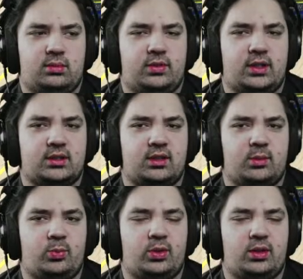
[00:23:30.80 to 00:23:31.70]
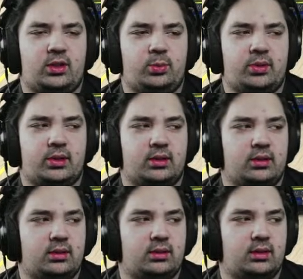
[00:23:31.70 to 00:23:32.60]
Fiasco, that might be on you, pal.
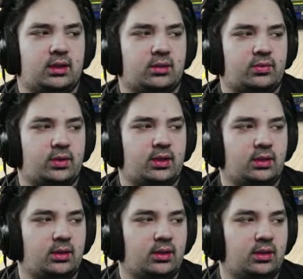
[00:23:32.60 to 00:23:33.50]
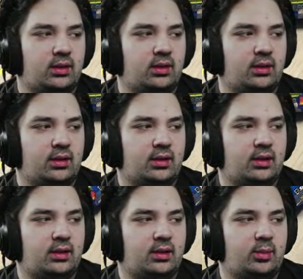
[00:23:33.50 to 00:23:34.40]
I don't know if you're here.
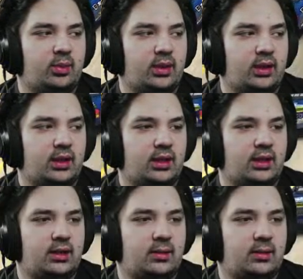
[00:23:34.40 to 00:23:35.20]
But, uh...